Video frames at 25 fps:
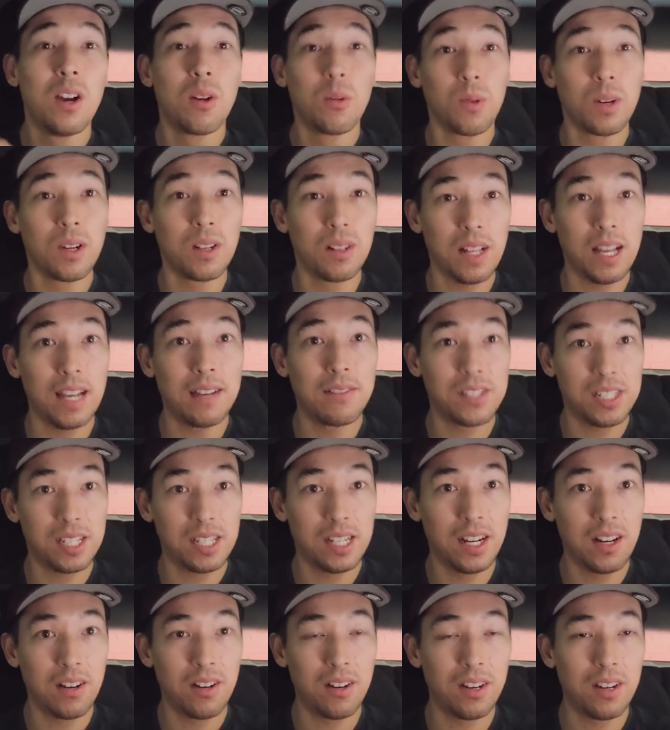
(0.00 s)
real life
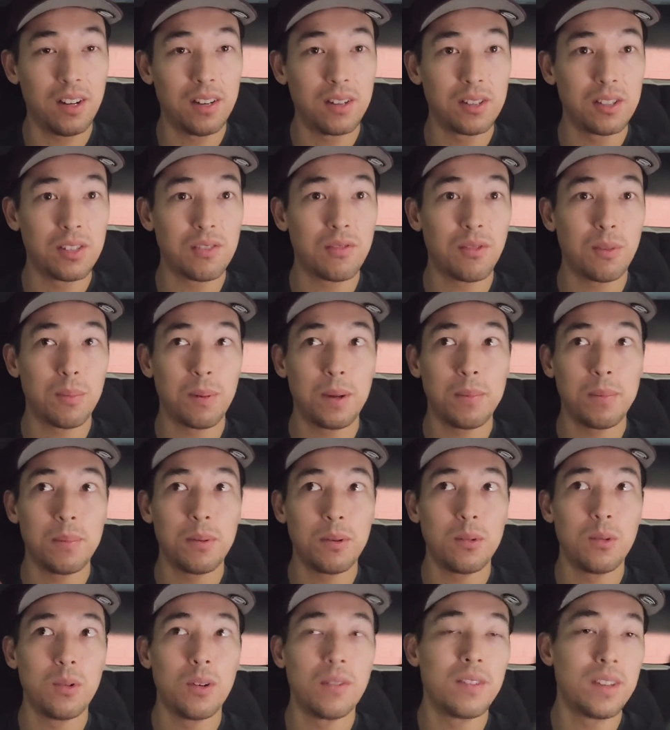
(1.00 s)
scenarios for people
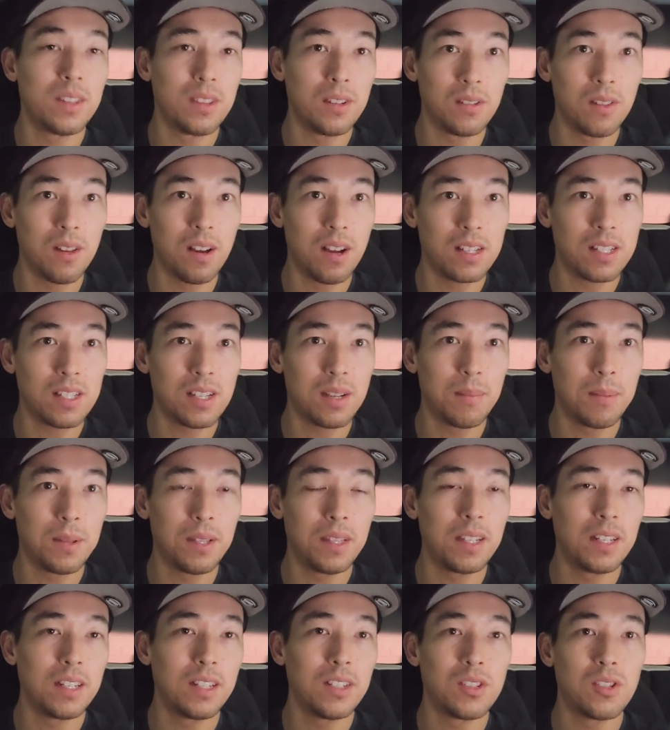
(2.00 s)
who have either lost the
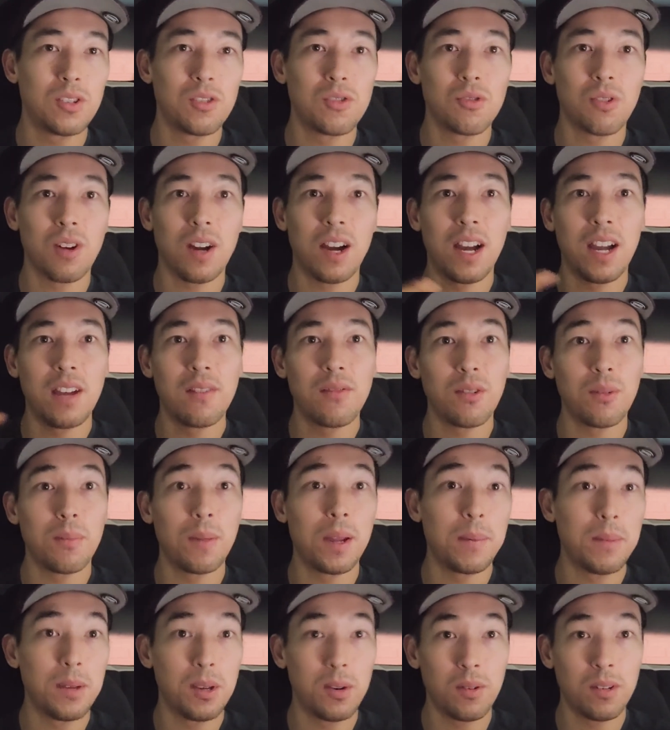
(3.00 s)
ability to drive, or
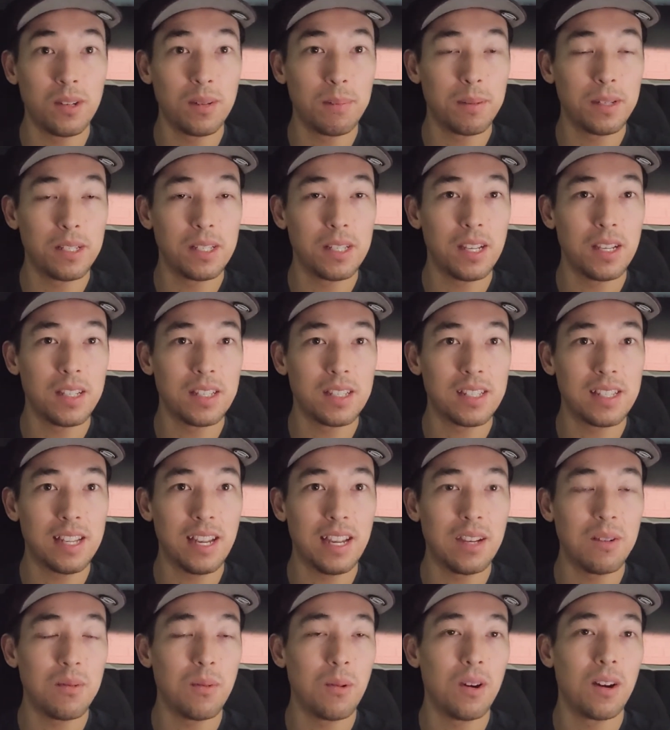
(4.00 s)
maybe you're in a
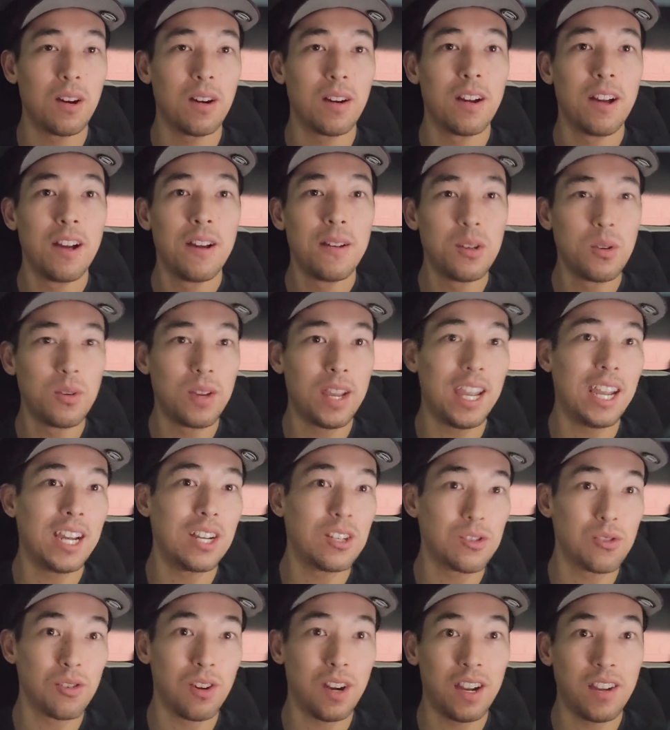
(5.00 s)
state where you
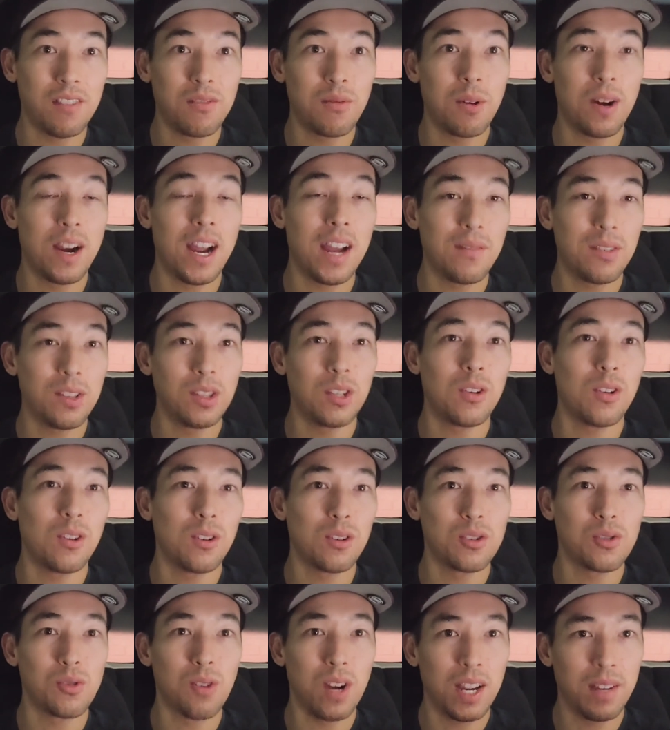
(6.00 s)
can't drive, where having the
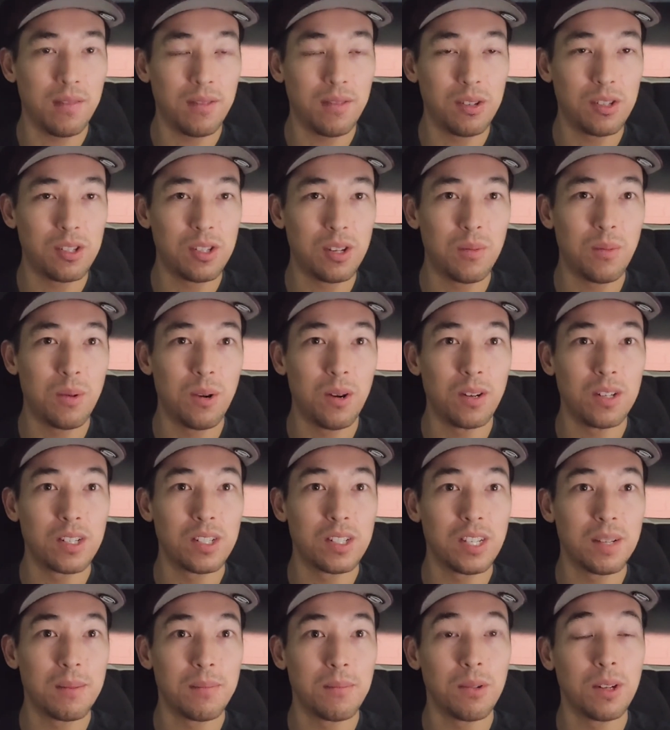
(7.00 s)
car drive you somewhere
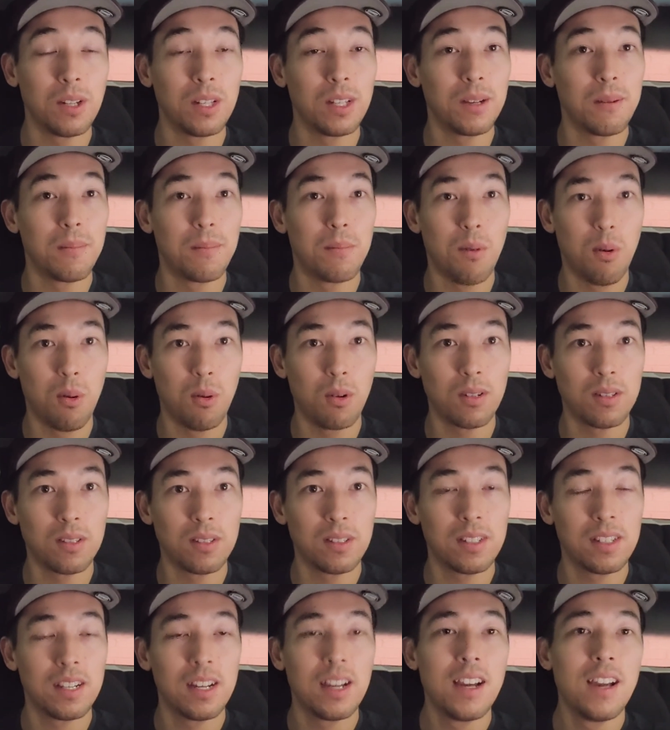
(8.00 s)
is really
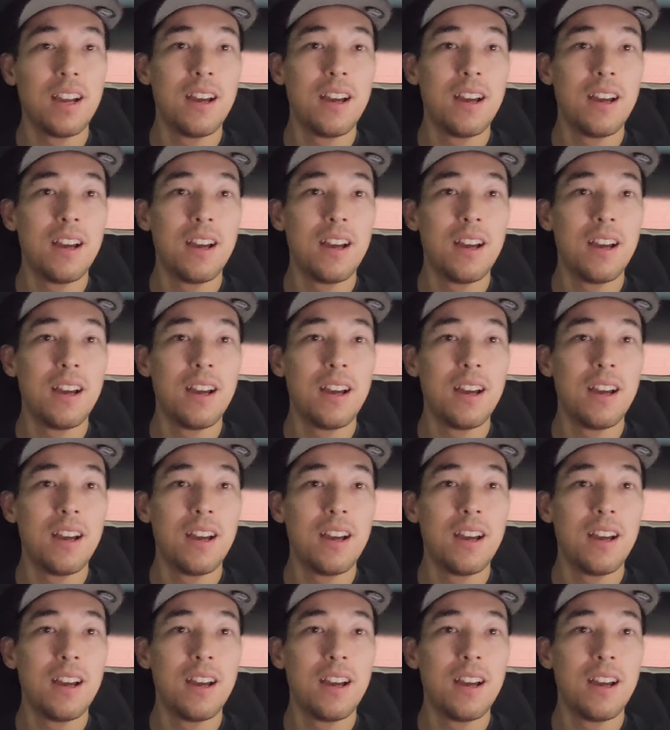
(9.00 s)
important.